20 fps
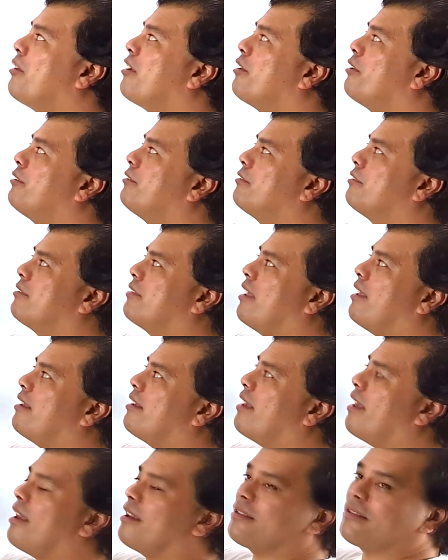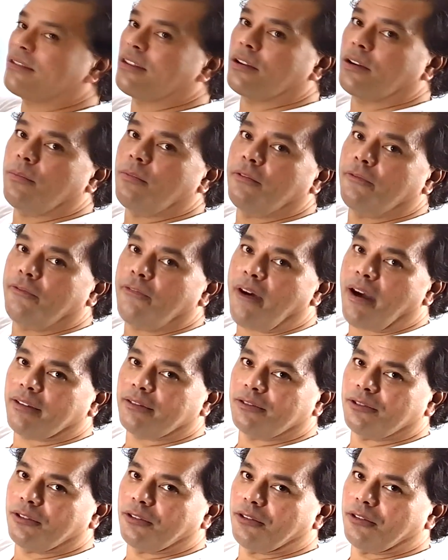going to take X common
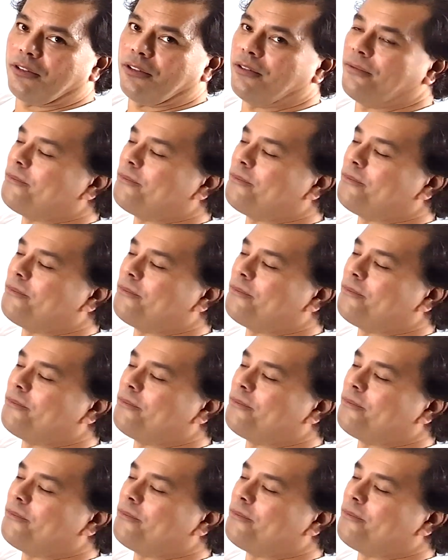factor.